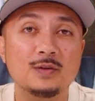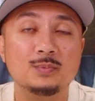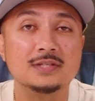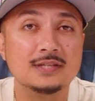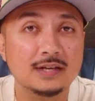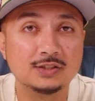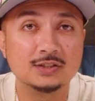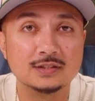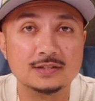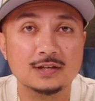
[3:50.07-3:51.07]

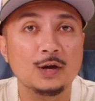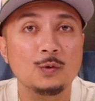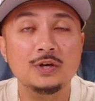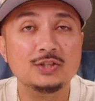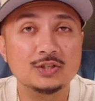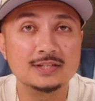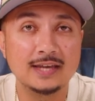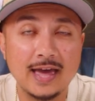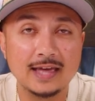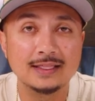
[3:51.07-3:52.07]
possessions. We just
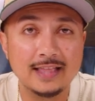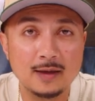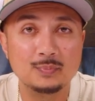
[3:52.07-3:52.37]
can't let